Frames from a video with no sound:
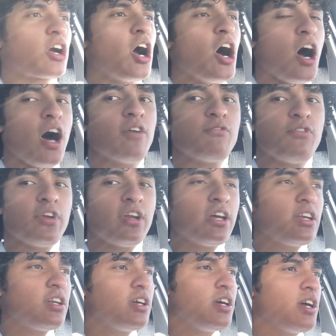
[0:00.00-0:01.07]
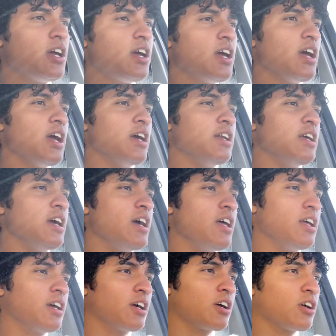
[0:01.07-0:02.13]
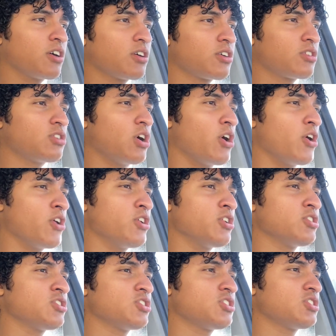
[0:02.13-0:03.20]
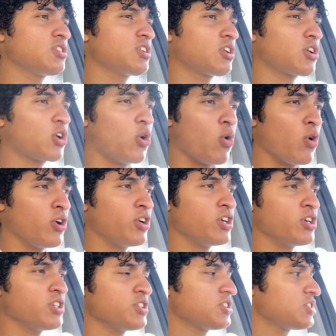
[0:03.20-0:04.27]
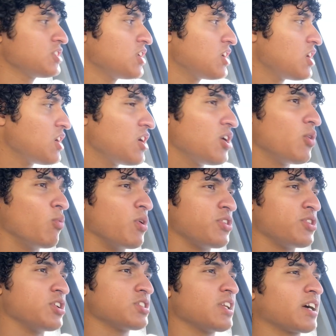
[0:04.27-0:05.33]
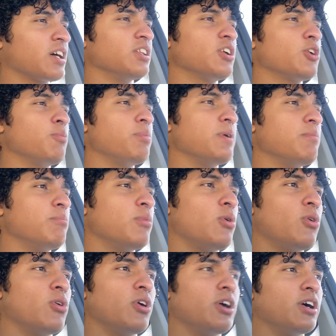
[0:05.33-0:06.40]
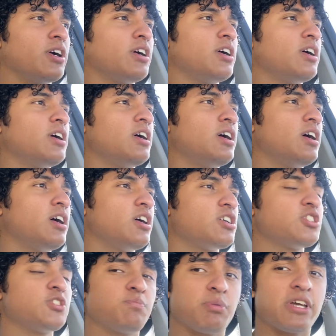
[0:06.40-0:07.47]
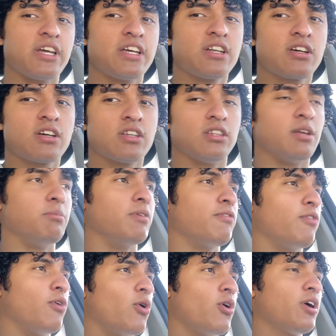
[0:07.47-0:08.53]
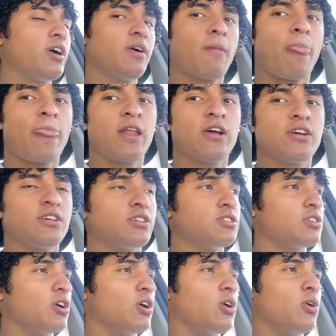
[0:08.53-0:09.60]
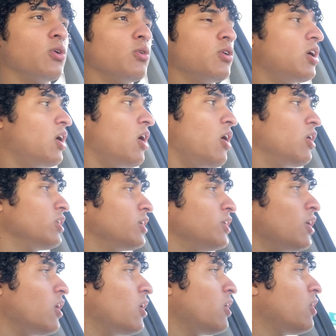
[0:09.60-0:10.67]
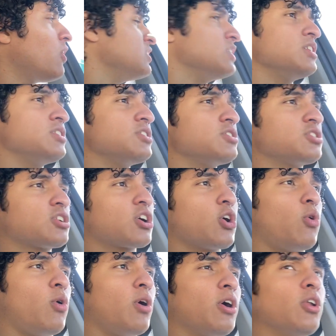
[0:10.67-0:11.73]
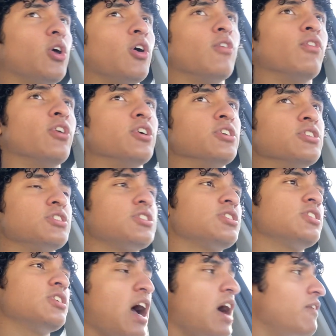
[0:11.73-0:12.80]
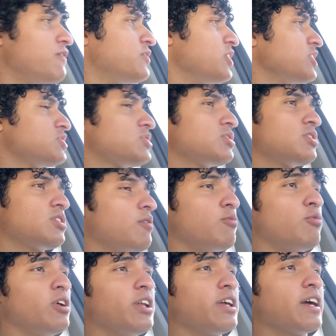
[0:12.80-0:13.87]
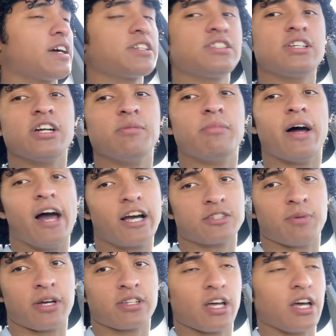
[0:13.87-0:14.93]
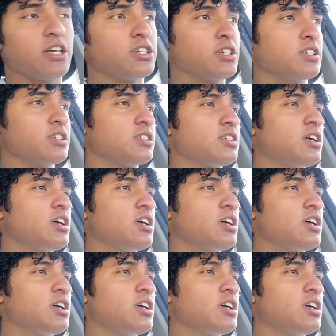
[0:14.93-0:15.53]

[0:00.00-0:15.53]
confident in hitting turns, corners with just like a little bit more speed than before. So all in all, these coilovers have just really exceeded my expectations.